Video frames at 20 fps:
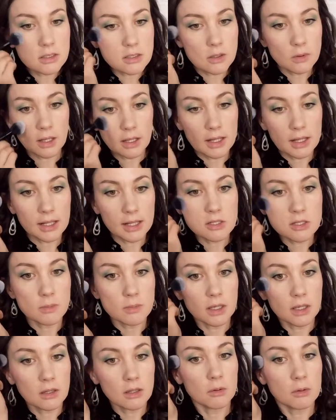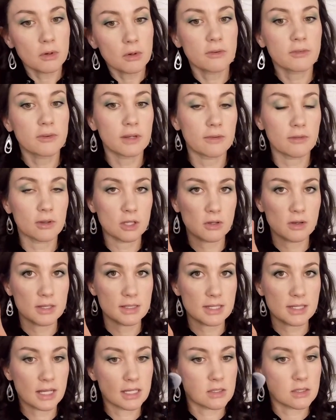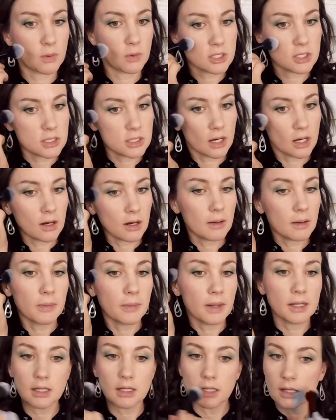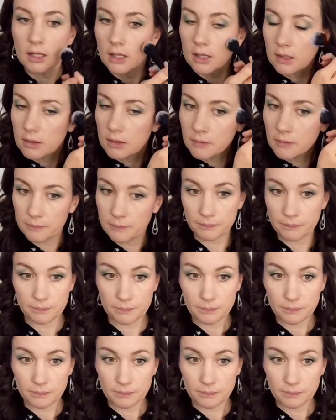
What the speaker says: and so it lets you be a little more forgiving. You can see I switched there, I'm blending it in.